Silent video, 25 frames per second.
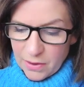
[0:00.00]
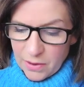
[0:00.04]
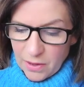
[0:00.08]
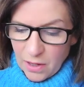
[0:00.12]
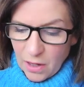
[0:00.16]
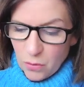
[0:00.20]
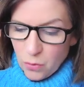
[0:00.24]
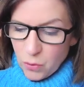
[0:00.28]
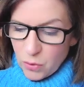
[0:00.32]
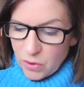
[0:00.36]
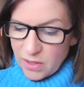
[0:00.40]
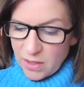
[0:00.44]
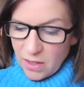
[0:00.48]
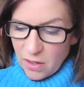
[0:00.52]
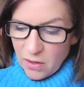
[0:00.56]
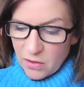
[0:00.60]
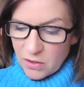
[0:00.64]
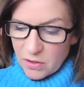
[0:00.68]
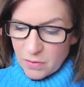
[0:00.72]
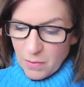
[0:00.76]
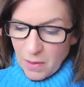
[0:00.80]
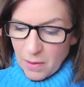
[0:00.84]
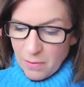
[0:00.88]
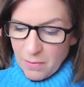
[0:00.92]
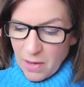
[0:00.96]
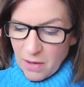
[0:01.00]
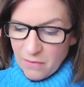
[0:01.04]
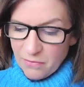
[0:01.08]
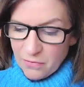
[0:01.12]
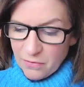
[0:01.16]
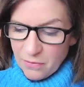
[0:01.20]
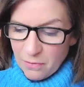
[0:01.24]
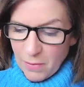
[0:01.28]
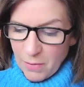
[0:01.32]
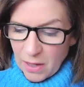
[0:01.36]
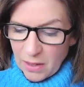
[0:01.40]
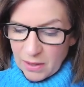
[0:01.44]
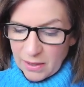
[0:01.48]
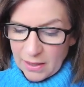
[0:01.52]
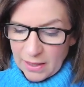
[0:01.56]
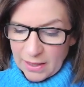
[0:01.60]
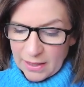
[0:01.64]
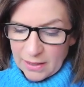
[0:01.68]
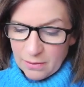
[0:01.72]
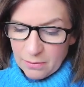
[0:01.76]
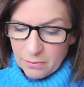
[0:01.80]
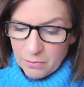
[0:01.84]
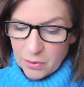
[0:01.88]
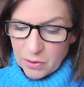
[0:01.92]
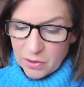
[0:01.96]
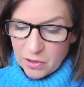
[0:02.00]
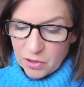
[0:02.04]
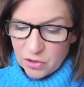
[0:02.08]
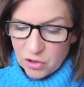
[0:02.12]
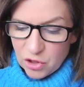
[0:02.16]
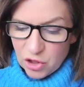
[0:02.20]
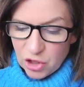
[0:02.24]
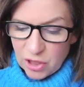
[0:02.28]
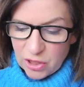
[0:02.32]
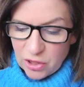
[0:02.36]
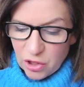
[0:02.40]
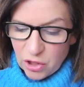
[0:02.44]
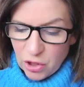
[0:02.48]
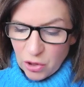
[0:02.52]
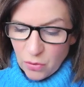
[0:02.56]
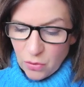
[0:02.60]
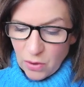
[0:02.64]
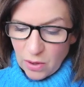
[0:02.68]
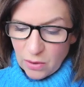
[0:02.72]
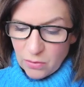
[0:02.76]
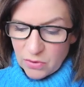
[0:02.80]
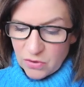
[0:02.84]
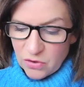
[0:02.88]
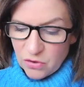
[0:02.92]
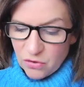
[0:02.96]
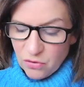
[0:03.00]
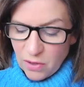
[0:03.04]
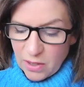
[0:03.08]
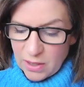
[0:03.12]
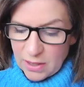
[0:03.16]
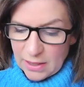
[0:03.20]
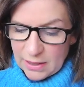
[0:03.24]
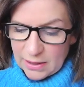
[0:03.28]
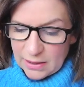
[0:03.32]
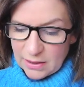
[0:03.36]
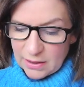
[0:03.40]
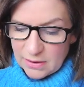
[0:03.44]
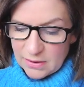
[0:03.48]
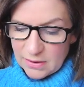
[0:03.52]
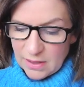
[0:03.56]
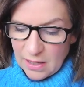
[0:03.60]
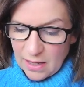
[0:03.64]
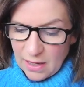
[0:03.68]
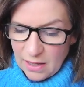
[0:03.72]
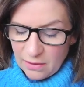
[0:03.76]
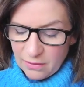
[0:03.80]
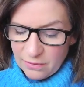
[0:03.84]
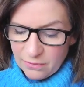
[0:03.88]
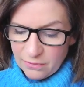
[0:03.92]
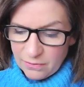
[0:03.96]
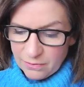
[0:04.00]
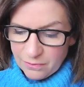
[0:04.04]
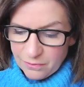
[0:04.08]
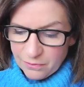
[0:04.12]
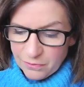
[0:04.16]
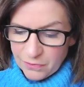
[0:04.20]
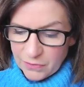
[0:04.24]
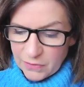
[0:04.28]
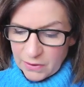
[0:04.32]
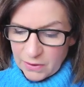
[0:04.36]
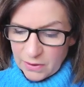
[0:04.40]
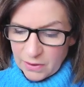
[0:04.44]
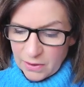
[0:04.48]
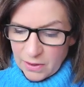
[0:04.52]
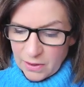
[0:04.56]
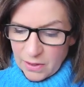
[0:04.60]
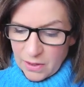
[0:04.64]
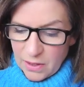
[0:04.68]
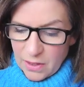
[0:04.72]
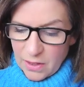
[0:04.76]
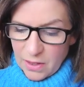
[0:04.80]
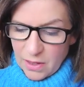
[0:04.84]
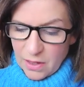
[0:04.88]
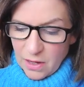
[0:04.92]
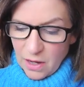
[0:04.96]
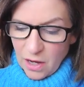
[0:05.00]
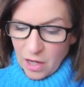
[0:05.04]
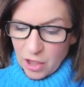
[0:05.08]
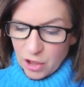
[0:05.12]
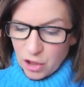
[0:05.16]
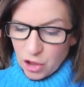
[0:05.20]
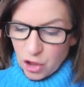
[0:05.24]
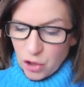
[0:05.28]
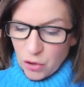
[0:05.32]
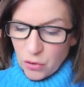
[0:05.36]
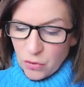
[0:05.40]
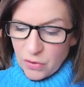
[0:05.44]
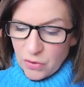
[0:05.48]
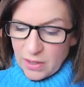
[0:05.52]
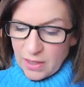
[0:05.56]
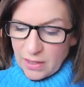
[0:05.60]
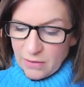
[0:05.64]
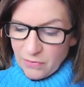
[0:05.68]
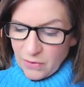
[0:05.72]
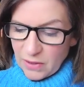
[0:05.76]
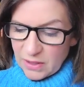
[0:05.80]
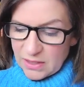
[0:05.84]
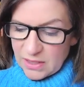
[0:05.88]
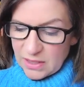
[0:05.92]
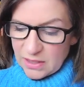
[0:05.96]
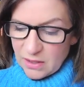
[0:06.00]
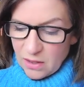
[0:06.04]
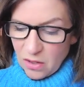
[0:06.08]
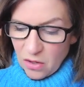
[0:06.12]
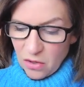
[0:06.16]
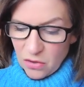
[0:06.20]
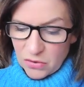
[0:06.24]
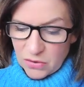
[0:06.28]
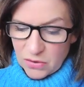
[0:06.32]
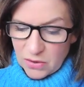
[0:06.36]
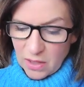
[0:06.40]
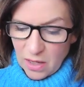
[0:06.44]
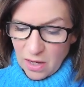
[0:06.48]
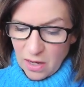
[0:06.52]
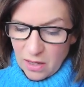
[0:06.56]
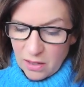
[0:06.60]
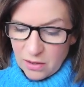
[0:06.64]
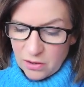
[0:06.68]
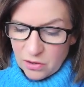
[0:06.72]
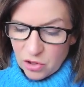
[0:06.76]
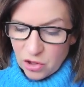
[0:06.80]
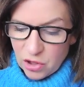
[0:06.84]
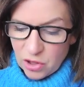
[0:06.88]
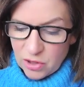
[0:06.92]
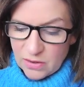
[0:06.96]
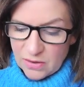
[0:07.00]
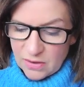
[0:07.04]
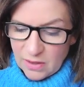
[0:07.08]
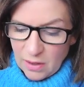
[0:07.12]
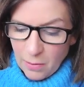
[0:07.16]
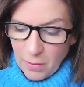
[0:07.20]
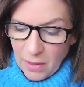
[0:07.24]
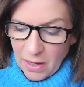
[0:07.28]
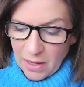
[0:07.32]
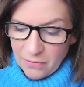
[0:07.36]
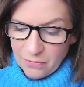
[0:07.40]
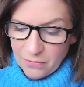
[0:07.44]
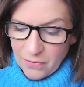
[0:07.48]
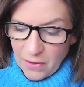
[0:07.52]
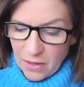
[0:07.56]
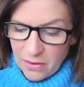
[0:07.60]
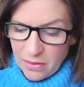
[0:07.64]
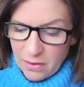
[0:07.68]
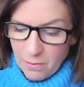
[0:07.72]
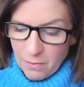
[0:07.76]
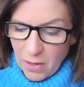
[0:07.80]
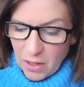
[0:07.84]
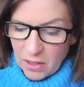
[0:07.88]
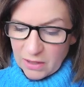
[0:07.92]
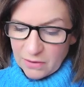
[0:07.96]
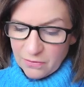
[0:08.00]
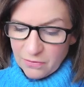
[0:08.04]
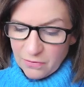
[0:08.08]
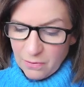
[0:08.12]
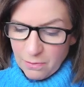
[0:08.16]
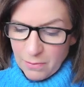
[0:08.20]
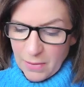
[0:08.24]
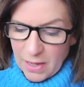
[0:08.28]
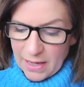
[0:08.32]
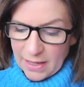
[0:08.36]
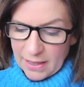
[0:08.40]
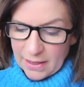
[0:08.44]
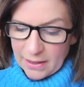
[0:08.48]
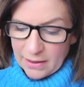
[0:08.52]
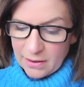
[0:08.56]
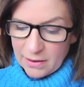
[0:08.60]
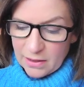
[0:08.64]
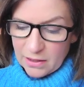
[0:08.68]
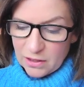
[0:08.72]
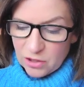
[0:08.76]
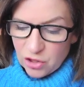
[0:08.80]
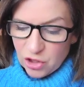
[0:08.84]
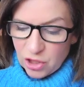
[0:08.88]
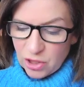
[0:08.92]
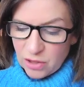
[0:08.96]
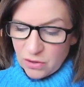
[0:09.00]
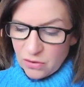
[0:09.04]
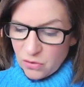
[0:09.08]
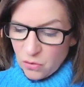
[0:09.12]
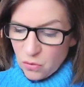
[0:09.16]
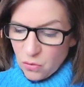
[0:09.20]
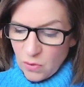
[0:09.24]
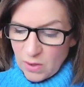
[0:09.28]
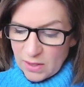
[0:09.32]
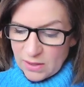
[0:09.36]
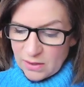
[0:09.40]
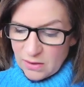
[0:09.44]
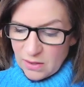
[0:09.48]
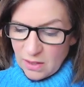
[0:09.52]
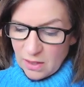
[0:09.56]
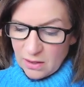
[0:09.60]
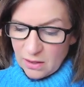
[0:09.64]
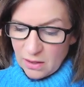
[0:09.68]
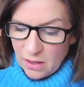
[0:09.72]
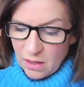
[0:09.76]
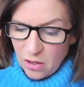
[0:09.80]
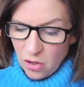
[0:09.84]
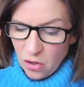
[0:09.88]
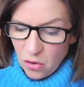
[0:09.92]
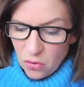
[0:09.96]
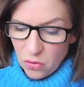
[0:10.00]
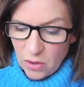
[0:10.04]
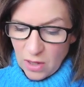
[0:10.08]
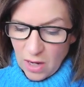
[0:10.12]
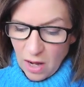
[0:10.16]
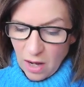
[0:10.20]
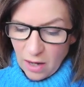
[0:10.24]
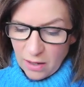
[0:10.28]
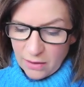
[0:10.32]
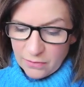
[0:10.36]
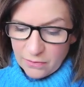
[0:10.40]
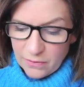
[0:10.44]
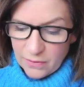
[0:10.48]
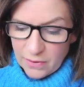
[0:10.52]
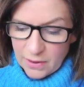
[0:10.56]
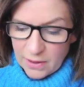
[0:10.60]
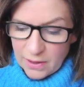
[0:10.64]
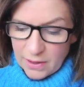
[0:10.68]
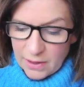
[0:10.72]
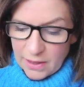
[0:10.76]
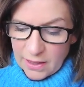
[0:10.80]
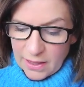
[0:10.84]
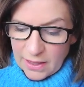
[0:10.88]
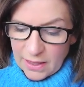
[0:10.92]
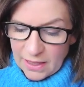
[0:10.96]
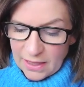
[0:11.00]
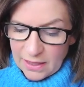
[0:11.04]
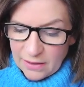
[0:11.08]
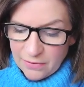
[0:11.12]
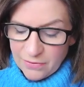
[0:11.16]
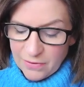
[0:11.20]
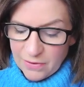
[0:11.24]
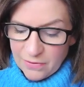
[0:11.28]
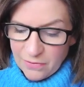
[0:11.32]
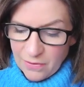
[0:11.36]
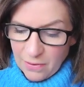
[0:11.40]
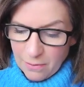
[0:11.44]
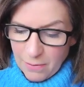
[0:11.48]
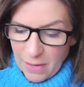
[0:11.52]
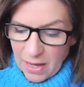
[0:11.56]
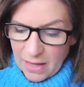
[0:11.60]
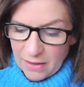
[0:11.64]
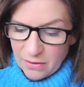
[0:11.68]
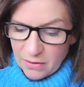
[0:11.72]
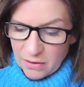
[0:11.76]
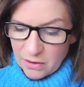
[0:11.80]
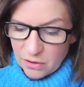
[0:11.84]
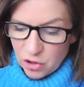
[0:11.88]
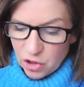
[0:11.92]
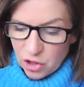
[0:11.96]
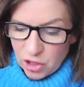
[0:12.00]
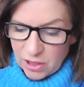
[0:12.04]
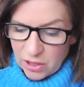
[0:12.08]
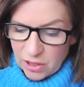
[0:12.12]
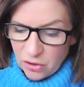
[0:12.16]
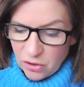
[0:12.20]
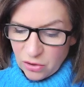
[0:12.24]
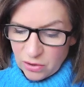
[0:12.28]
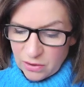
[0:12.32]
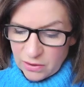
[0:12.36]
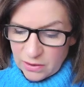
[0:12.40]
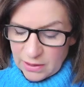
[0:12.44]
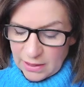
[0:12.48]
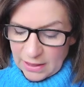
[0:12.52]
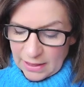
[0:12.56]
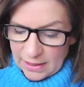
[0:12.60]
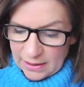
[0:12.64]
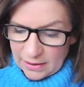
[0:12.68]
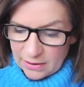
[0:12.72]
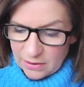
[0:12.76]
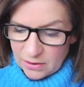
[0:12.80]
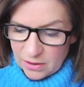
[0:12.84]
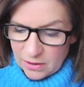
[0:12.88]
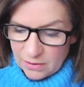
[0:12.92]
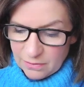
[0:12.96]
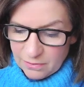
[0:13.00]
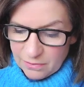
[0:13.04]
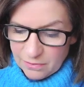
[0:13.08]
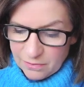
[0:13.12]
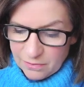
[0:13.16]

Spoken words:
I wouldn't ask my mum for money because she knew I was struggling herself. I knew that if I did ask her, she'd somehow find the money for me, as she has always done her whole life, even if it meant that she couldn't eat.